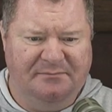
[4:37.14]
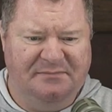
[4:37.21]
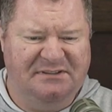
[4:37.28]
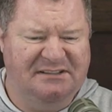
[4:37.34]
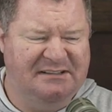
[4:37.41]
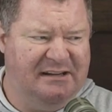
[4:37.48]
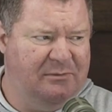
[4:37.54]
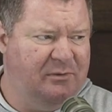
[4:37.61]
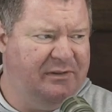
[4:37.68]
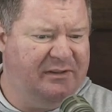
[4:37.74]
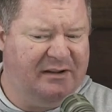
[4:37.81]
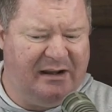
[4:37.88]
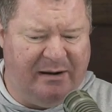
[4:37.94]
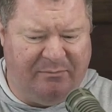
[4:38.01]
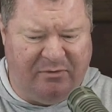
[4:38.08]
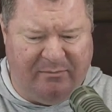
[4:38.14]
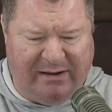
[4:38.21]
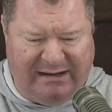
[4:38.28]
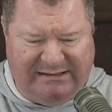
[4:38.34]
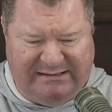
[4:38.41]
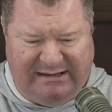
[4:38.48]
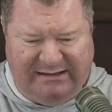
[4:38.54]
see what the
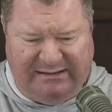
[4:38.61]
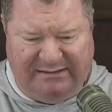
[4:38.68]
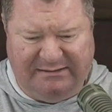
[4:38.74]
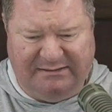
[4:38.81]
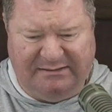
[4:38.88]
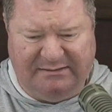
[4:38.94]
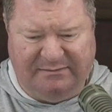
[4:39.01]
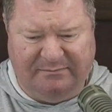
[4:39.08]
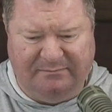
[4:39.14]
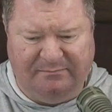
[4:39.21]
compromise is.